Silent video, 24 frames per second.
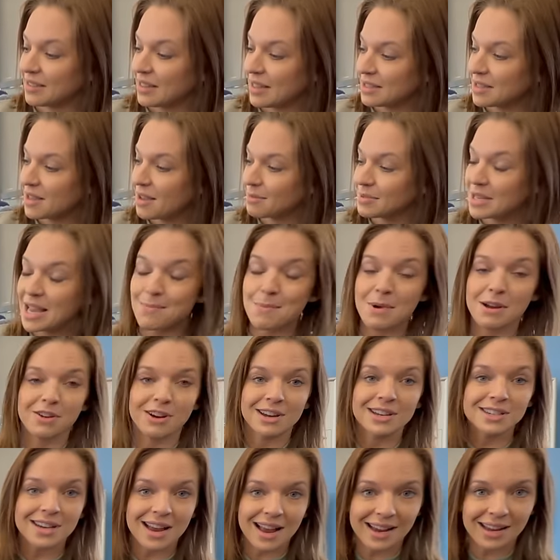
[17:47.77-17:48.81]
That's all I'm saying. My
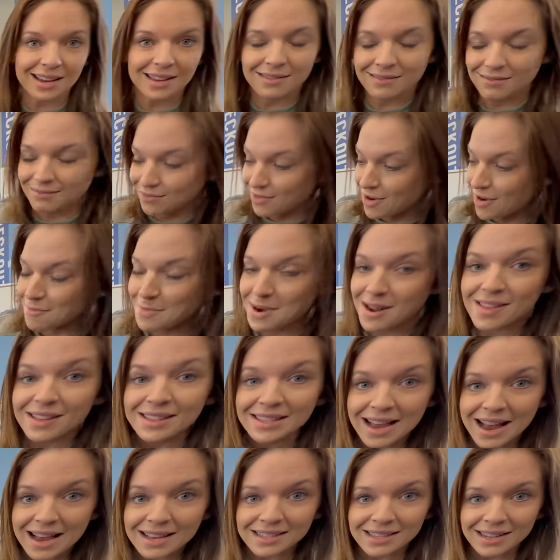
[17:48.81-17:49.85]
green jacket for everybody okay.
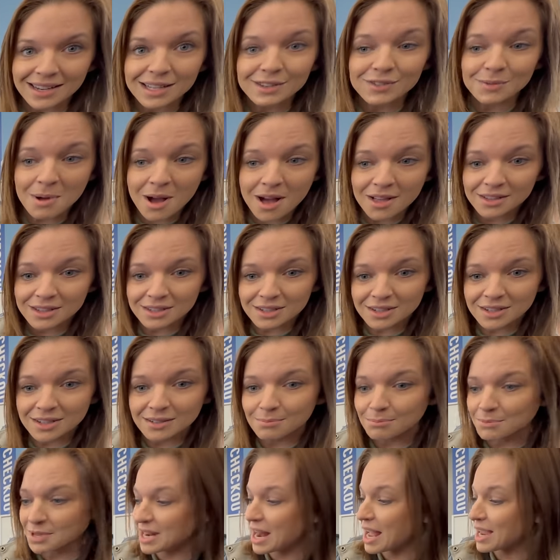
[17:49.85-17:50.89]
that's asking. It's from Hollister,
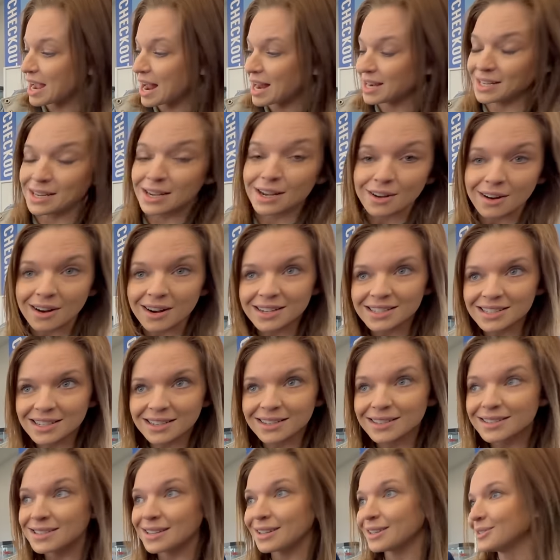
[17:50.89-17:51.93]
but I got it at a yard
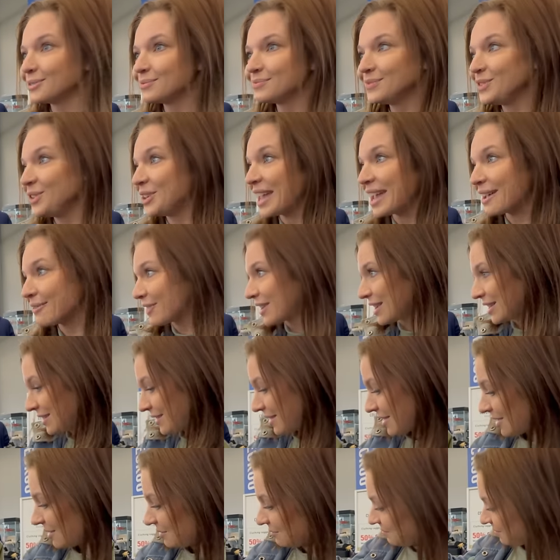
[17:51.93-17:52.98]
sale, so you can't find it
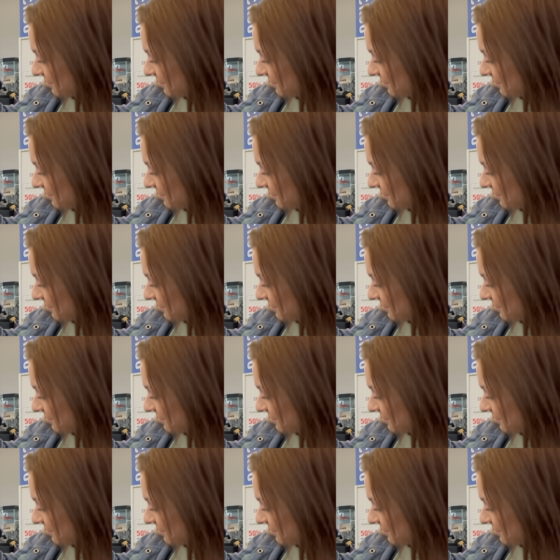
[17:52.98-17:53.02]
there.